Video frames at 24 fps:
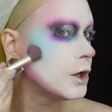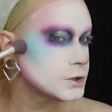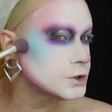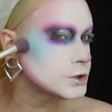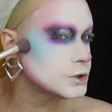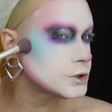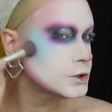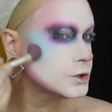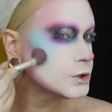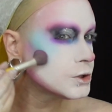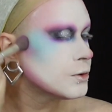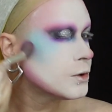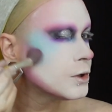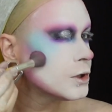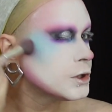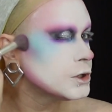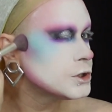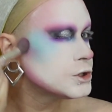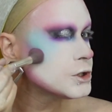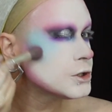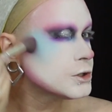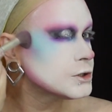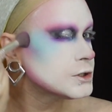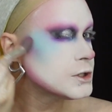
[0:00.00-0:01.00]
which really
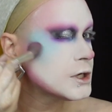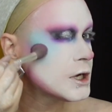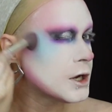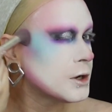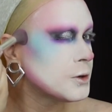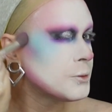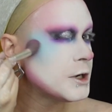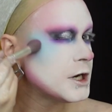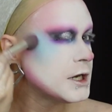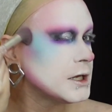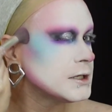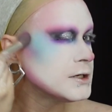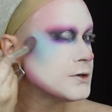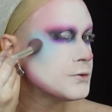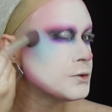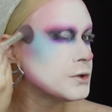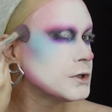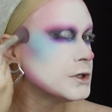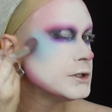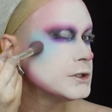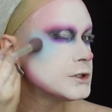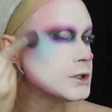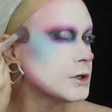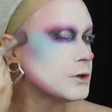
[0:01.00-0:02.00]
shows you how many
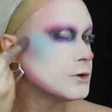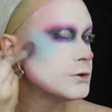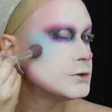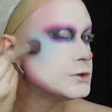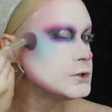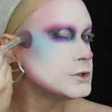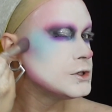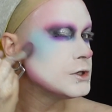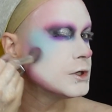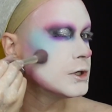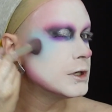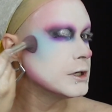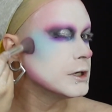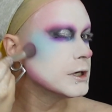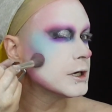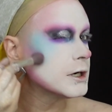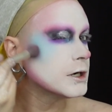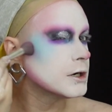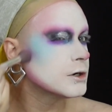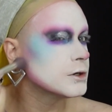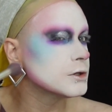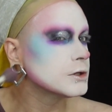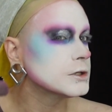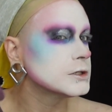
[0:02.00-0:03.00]
different tones you can get
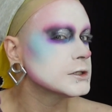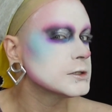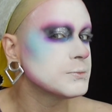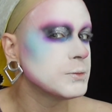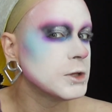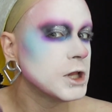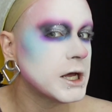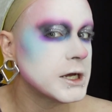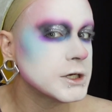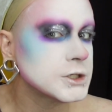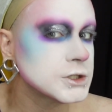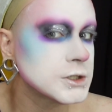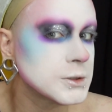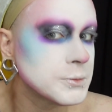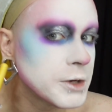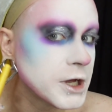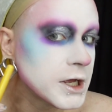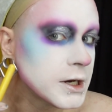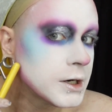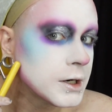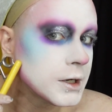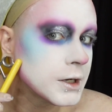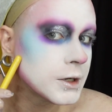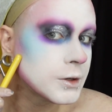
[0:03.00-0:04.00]
out of this blush
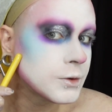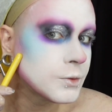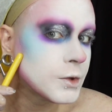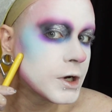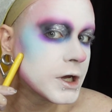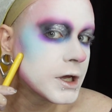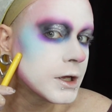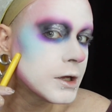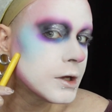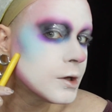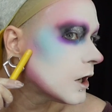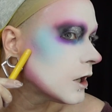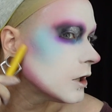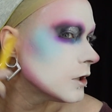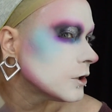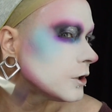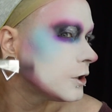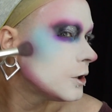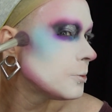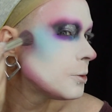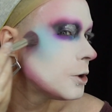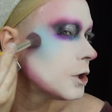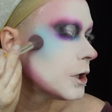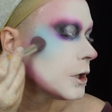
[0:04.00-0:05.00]
depending on what color
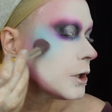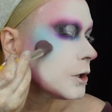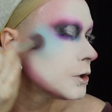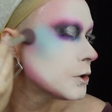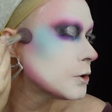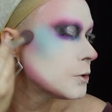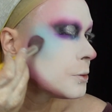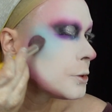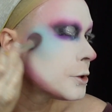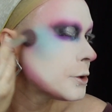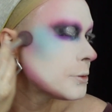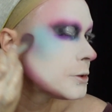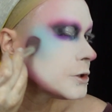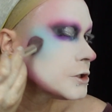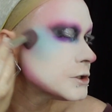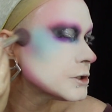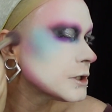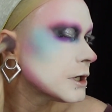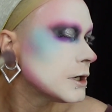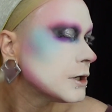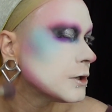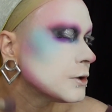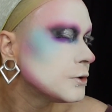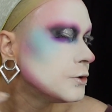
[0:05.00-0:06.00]
you're putting it over, which is
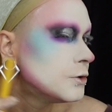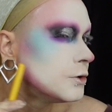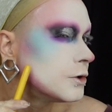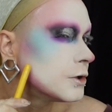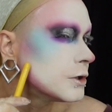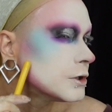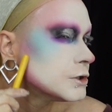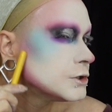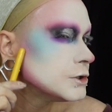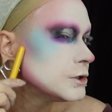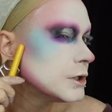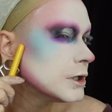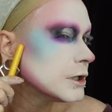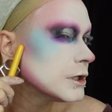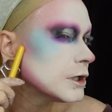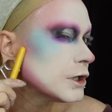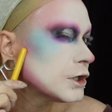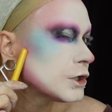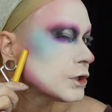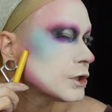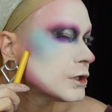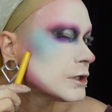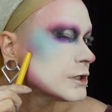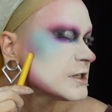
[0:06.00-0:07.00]
kind of cool because you get
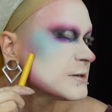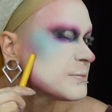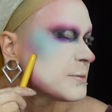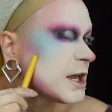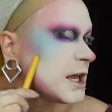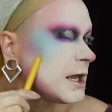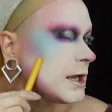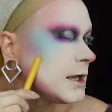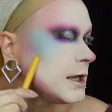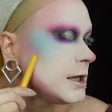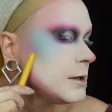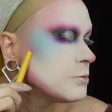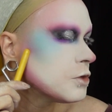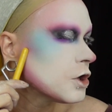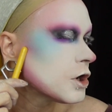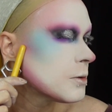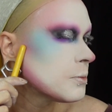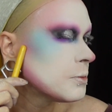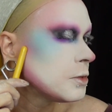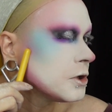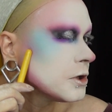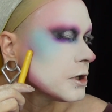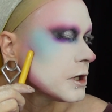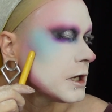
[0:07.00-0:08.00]
like this pinky
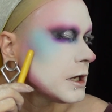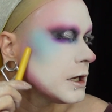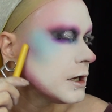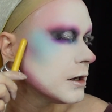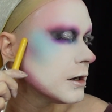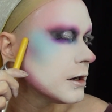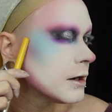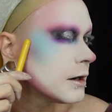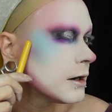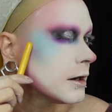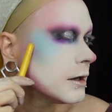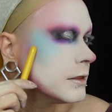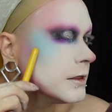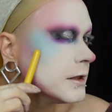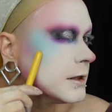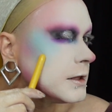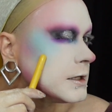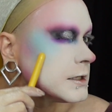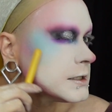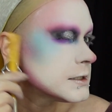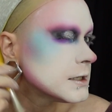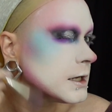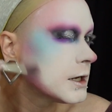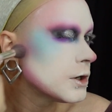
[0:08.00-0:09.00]
purple here and then
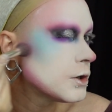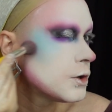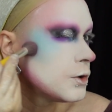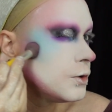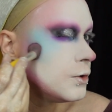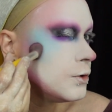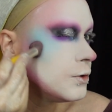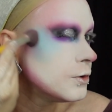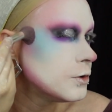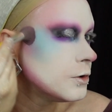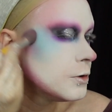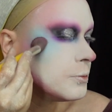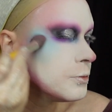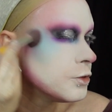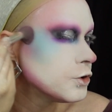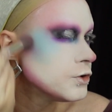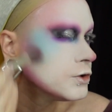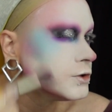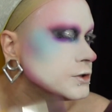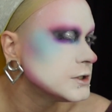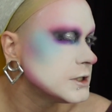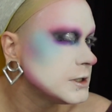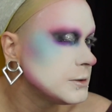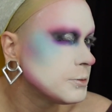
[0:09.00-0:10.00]
this like cool
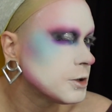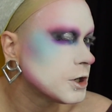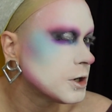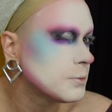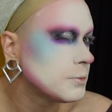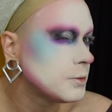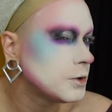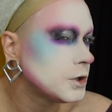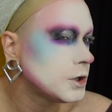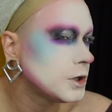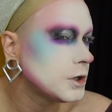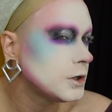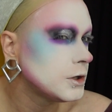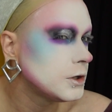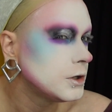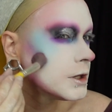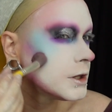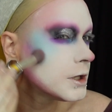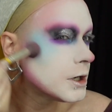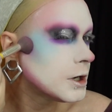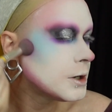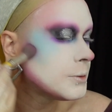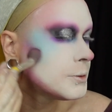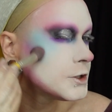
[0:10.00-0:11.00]
bruisey purple
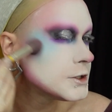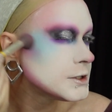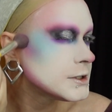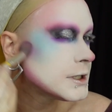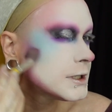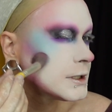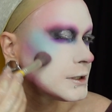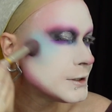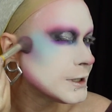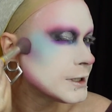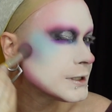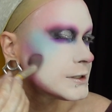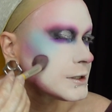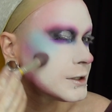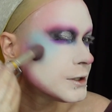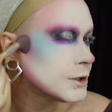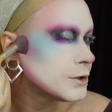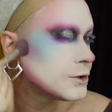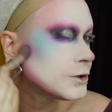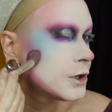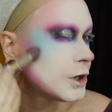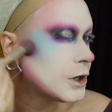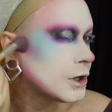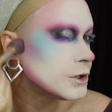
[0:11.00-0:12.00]
that almost like does a
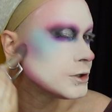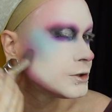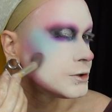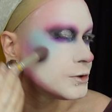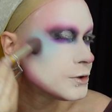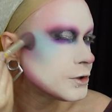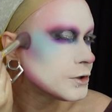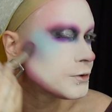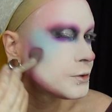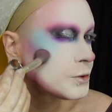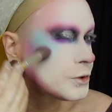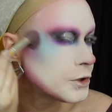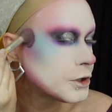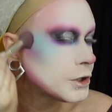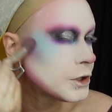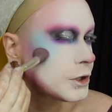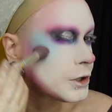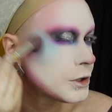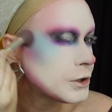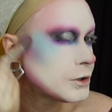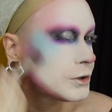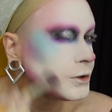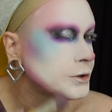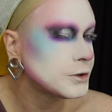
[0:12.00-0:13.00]
little contour for
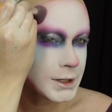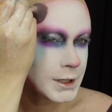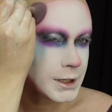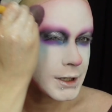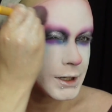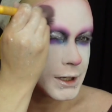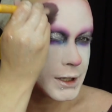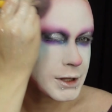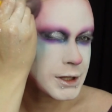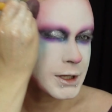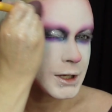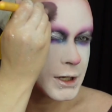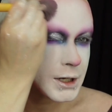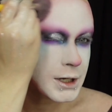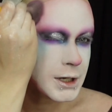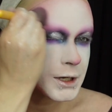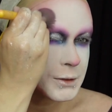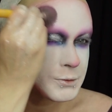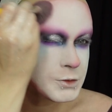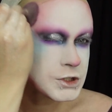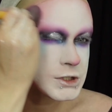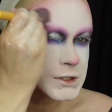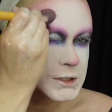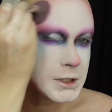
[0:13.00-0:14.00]
you. And then I think
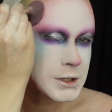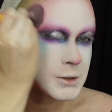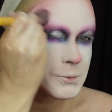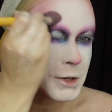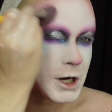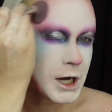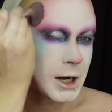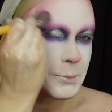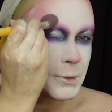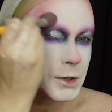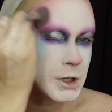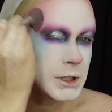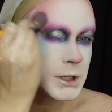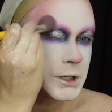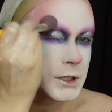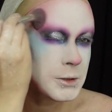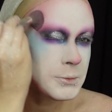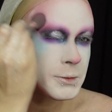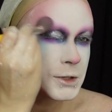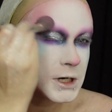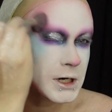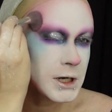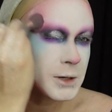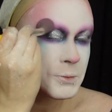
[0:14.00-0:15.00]
I'm just gonna pop a little
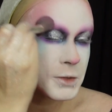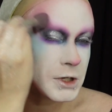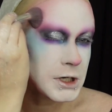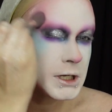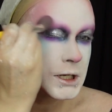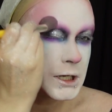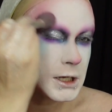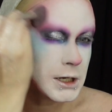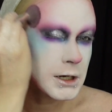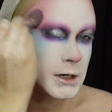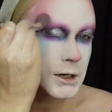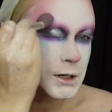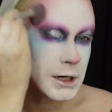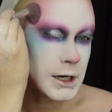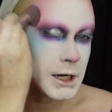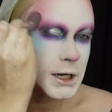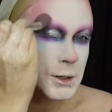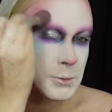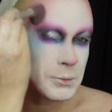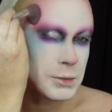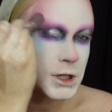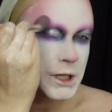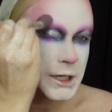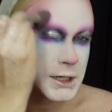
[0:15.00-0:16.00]
bit up in here and kind
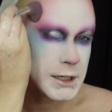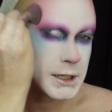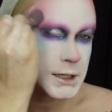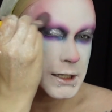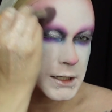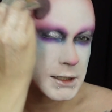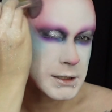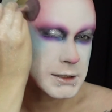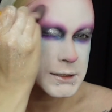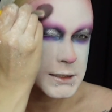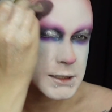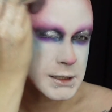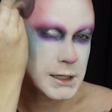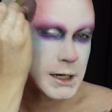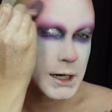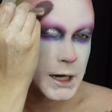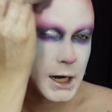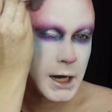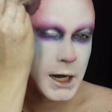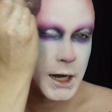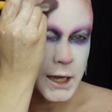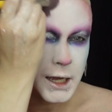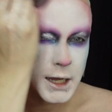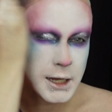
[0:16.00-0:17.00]
of blend it into the
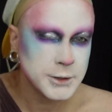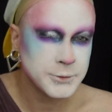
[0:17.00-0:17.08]
eye,